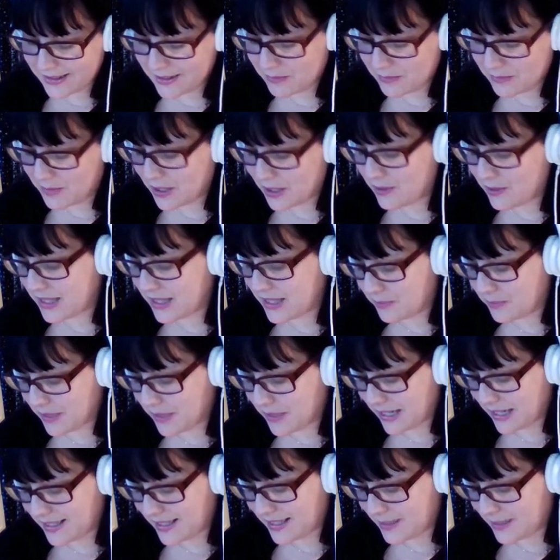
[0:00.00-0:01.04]
Beauty and the
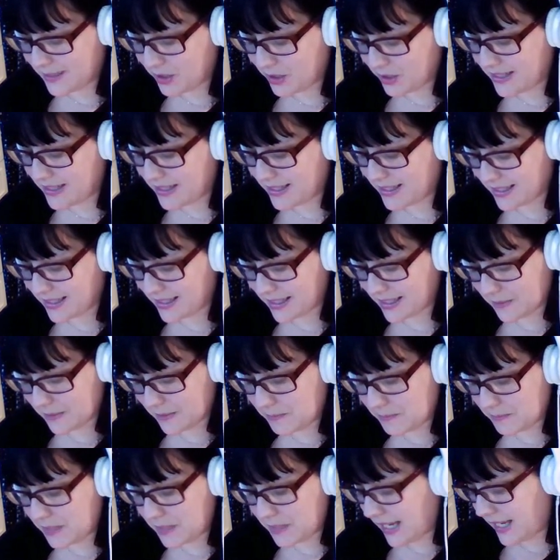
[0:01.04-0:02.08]
Beast, Princess and the
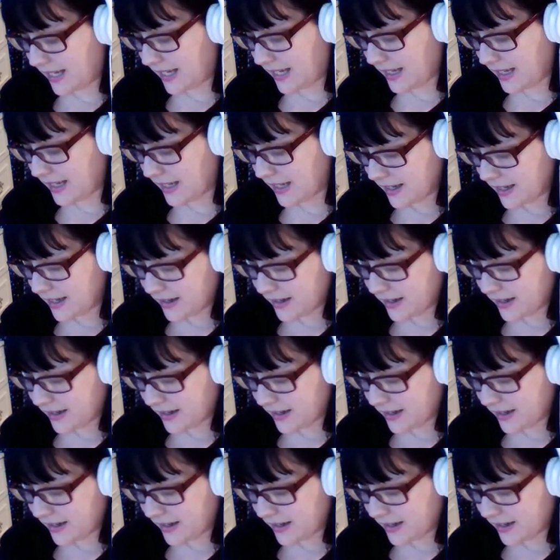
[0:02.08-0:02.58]
Pea,